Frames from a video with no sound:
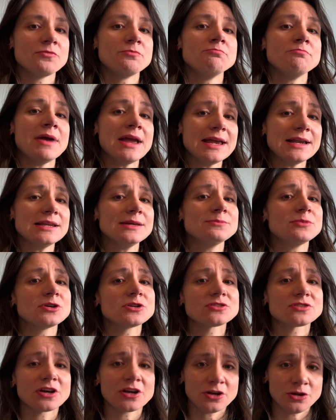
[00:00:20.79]
mainly
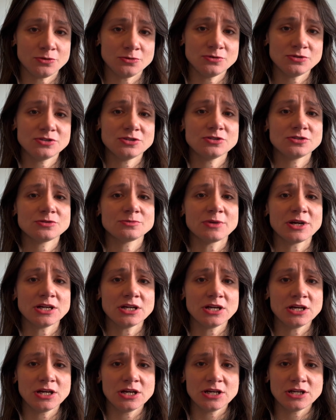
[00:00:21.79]
books I own since my
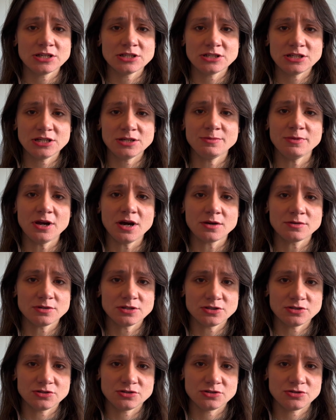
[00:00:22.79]

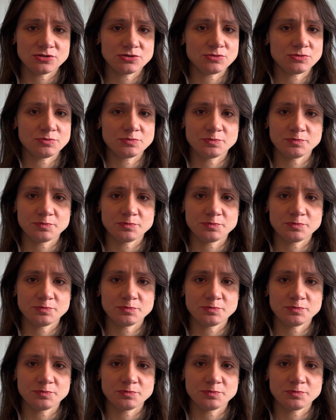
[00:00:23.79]
TBR is